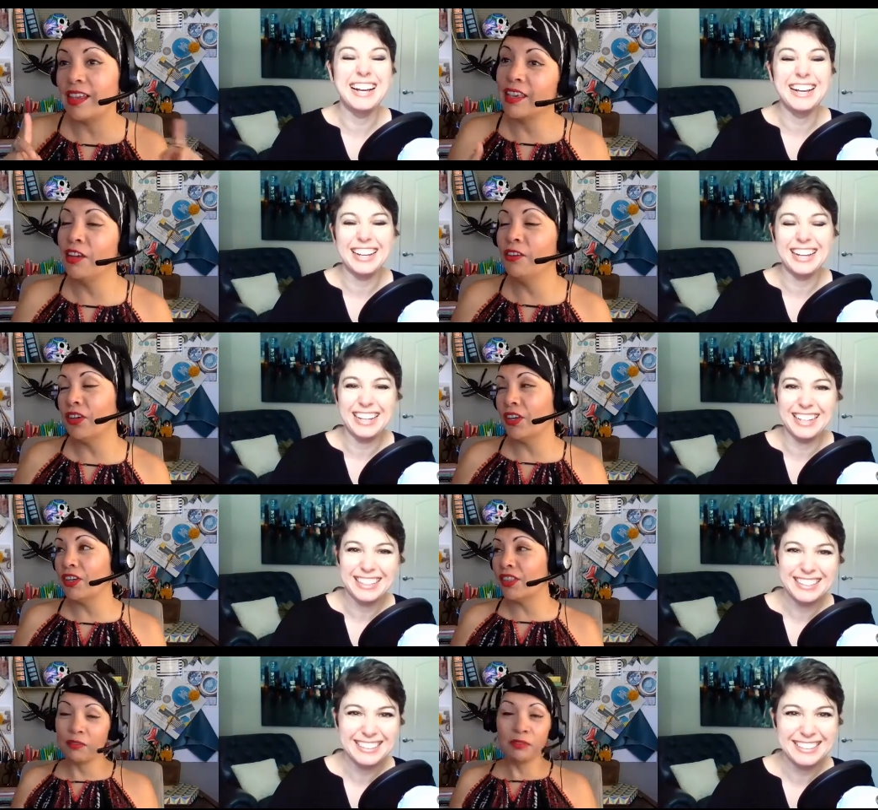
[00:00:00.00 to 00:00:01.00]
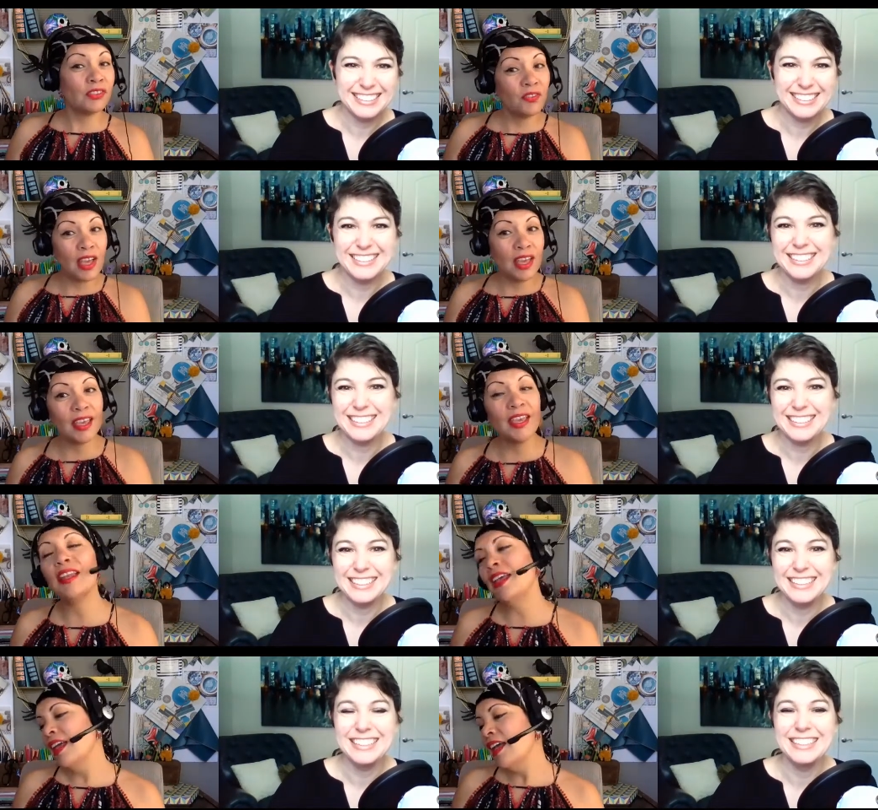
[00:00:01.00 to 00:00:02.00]
Speaker 1: takeover? That was fun.
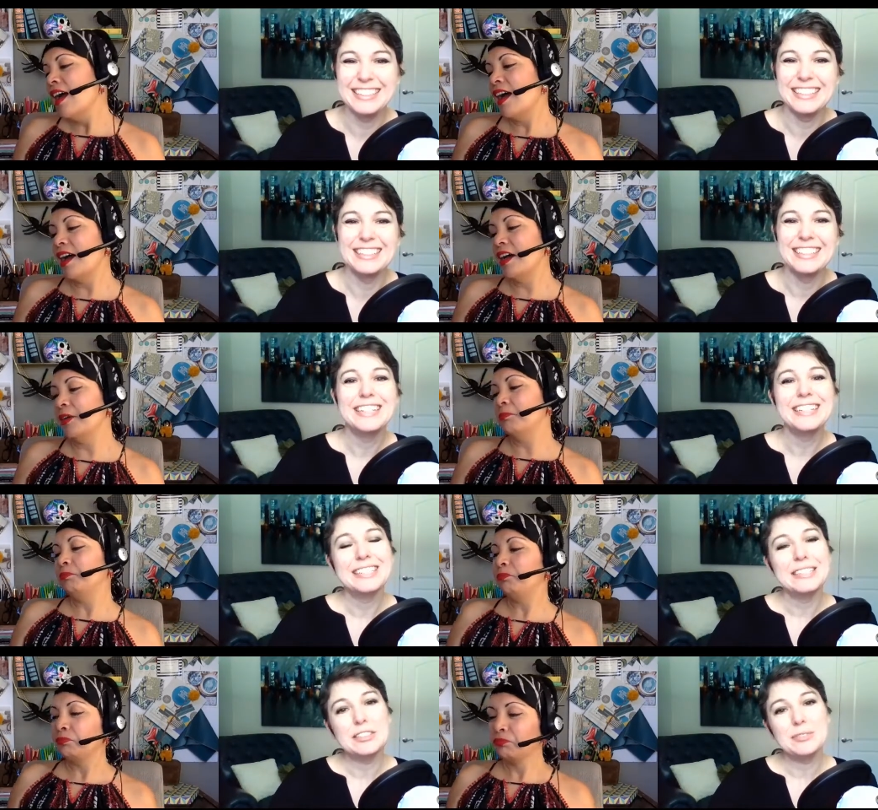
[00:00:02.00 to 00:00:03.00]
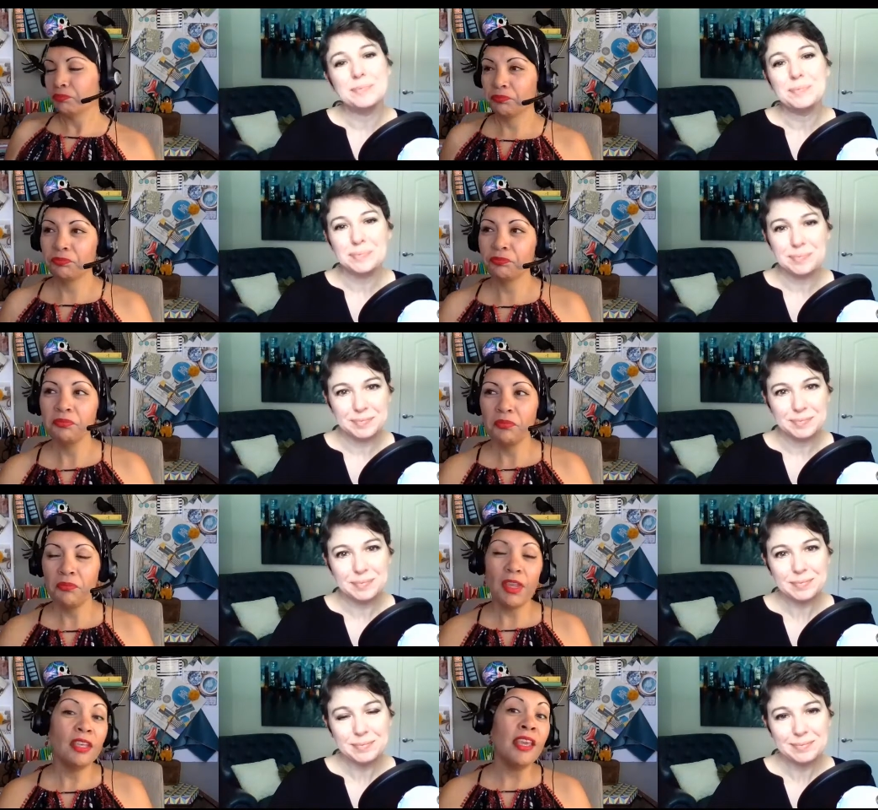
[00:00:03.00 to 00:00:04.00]
Um,
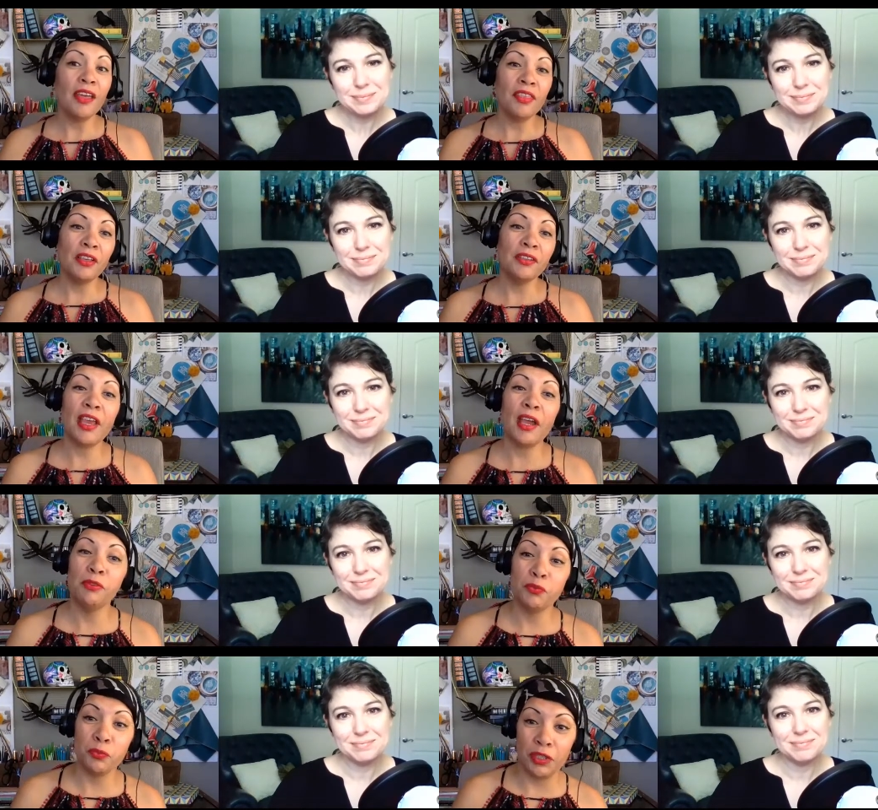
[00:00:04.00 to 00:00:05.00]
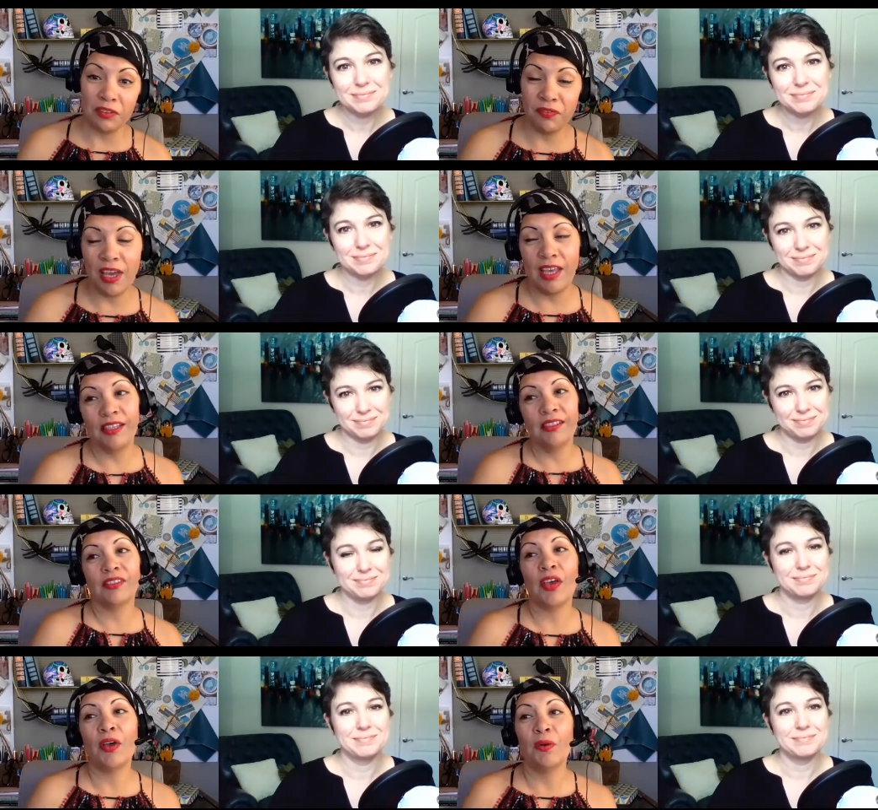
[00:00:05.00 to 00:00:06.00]
yeah, that that was really fun.
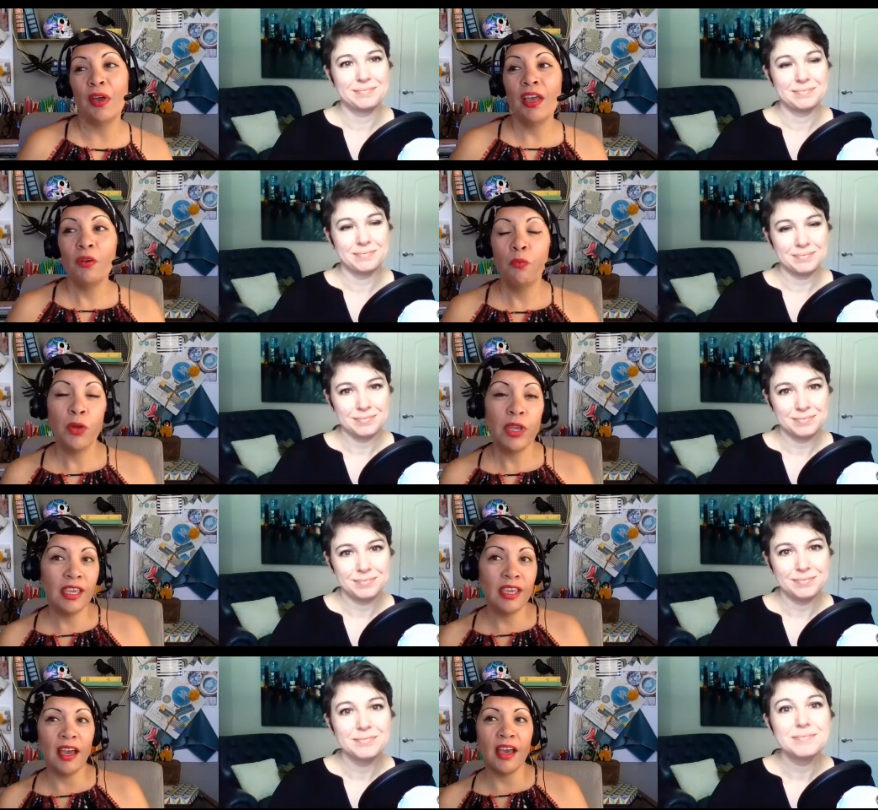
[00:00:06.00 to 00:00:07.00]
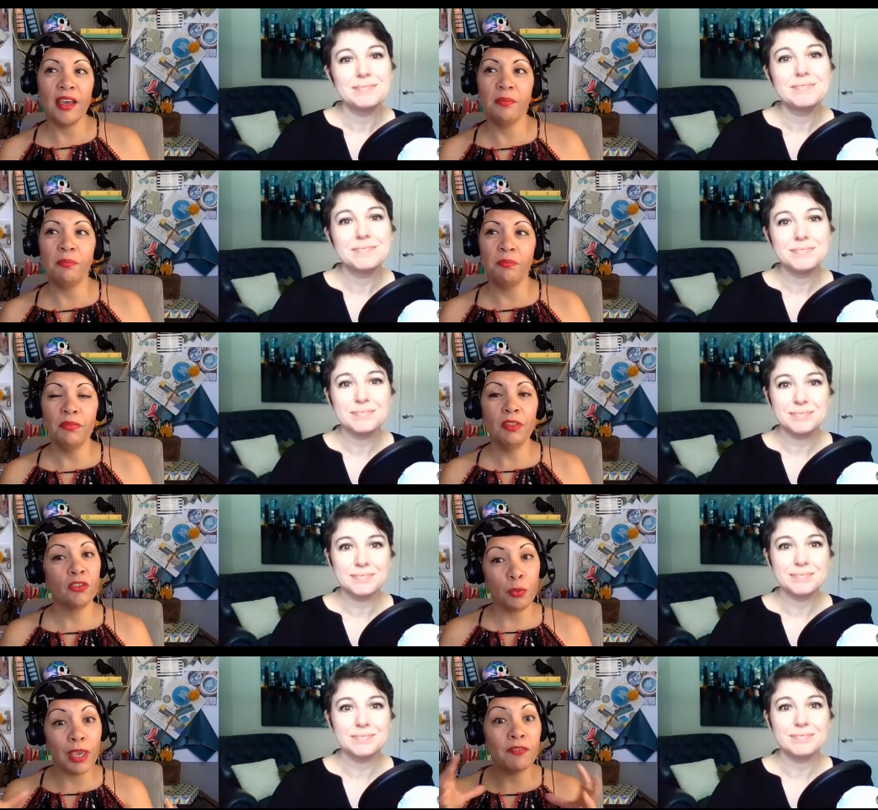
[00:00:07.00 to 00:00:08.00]
So we um,
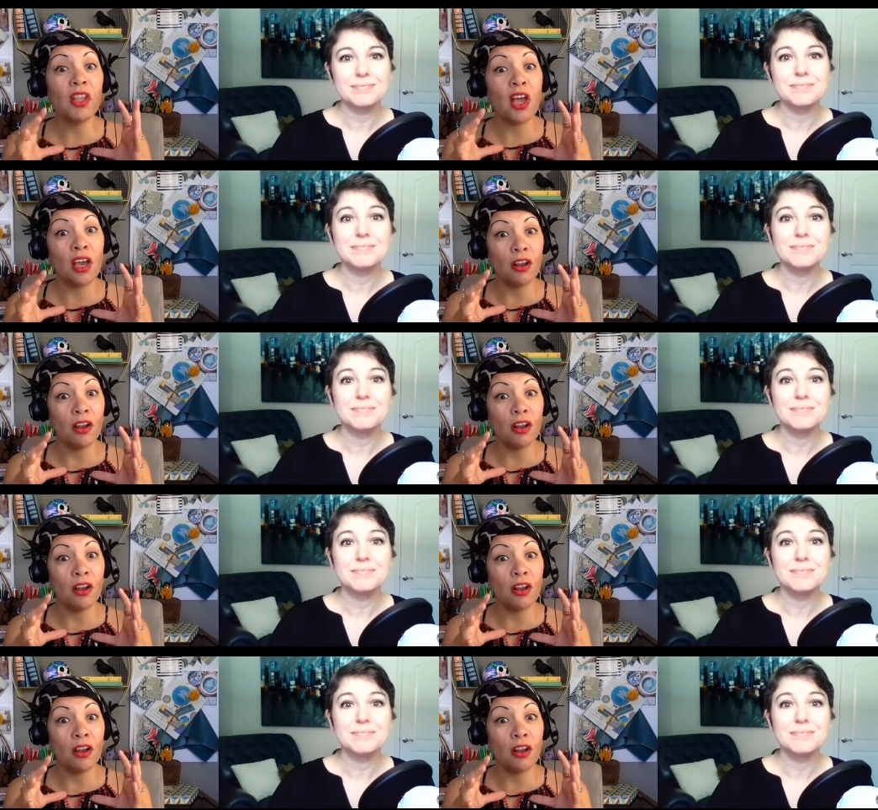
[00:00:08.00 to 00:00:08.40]
so we have a lot